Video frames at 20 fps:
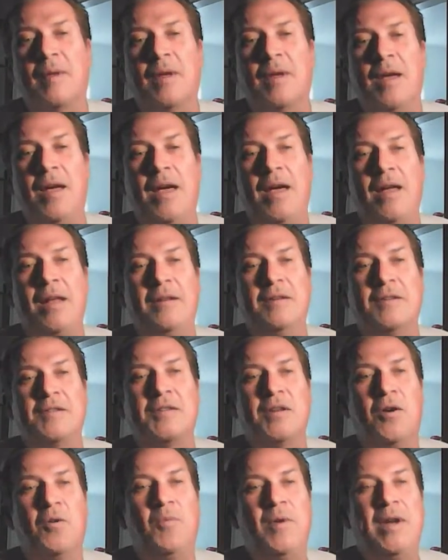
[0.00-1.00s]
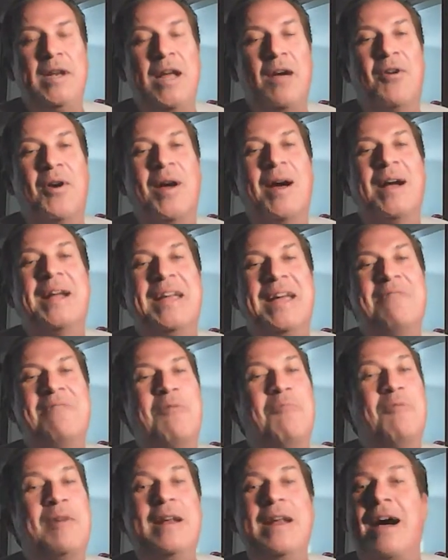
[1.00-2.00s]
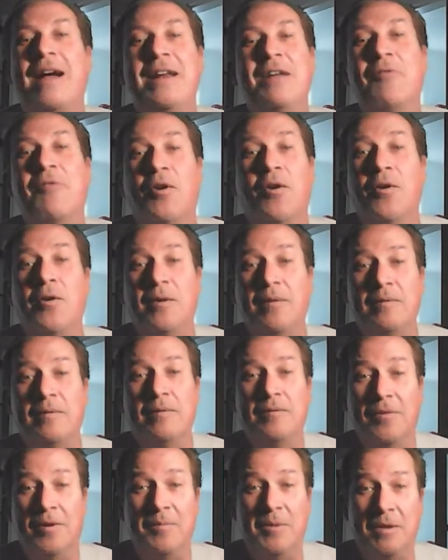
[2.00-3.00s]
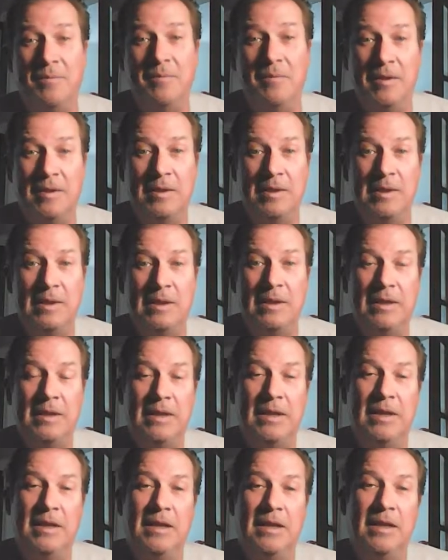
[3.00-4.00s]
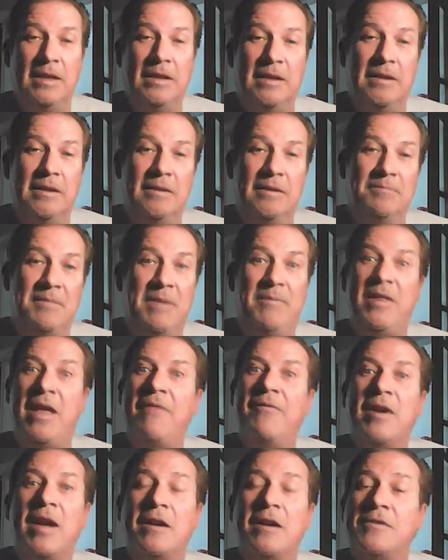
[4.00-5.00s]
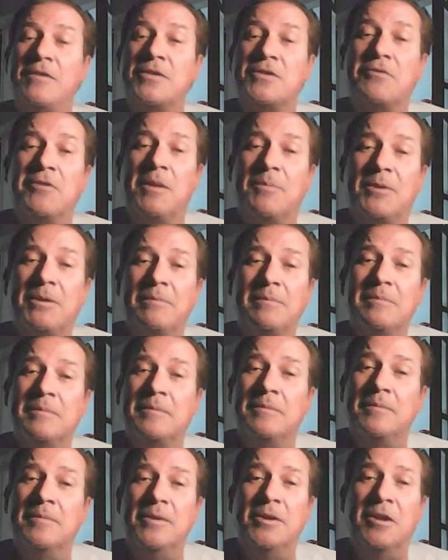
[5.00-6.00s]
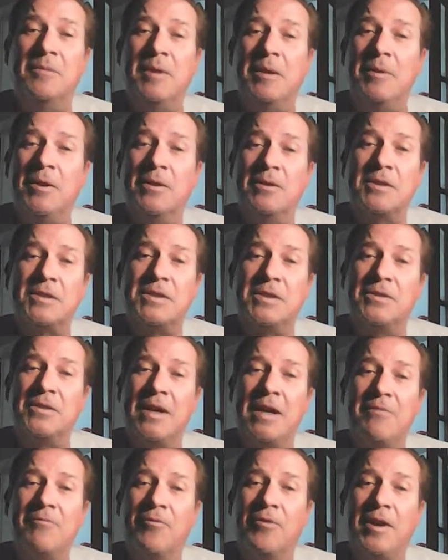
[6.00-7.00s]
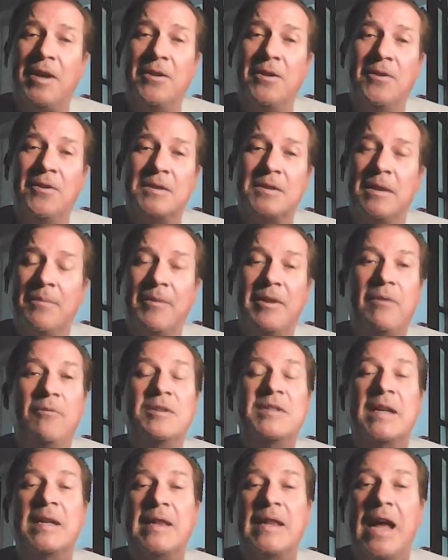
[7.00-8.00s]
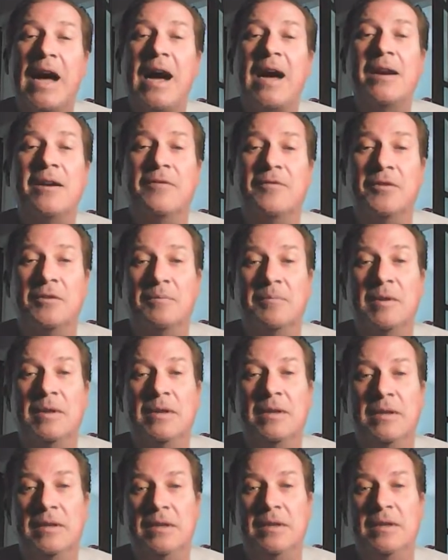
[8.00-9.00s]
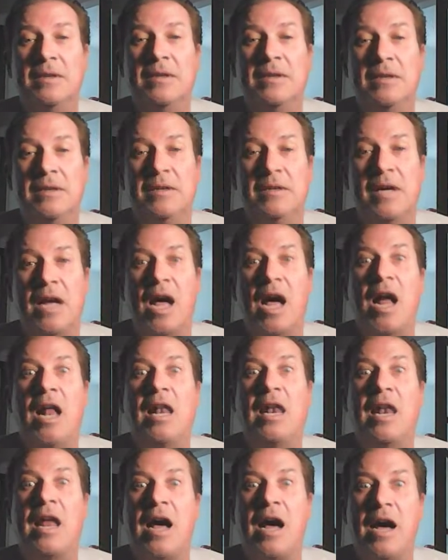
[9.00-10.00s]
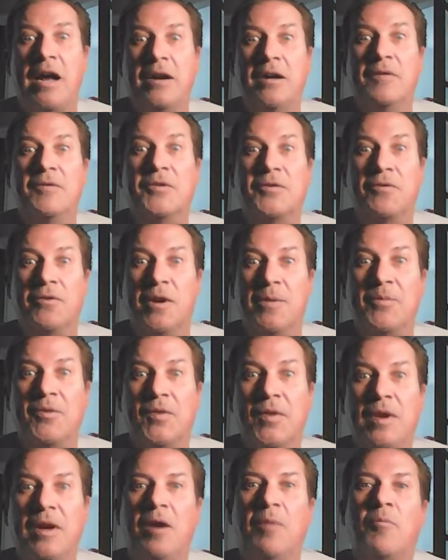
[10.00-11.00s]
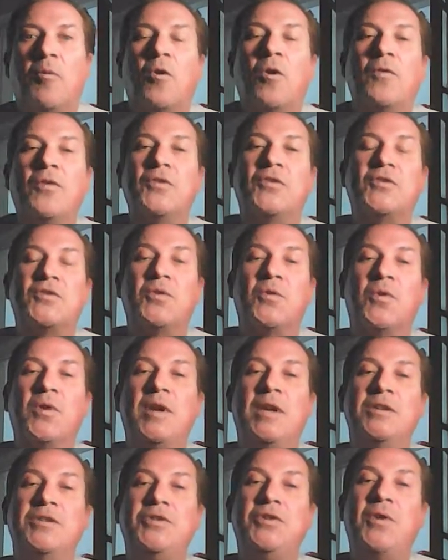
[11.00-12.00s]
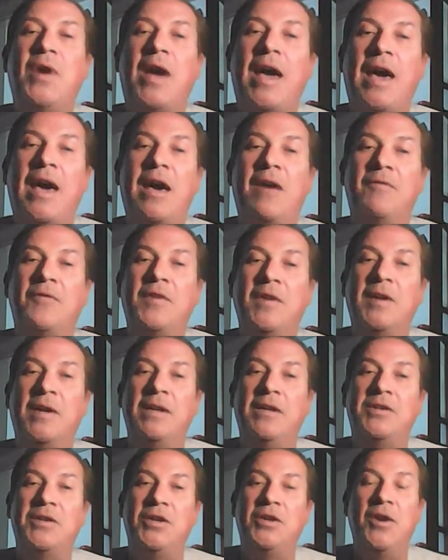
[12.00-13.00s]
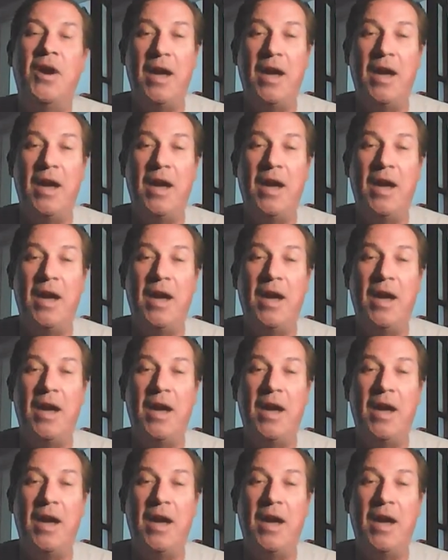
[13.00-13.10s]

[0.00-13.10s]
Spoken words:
And so we never, again, I never heard from them. Maybe they haven't got to the script. Maybe they still have readers. It was a lot of them, a lot of scripts. Moral of the story is you have to continue.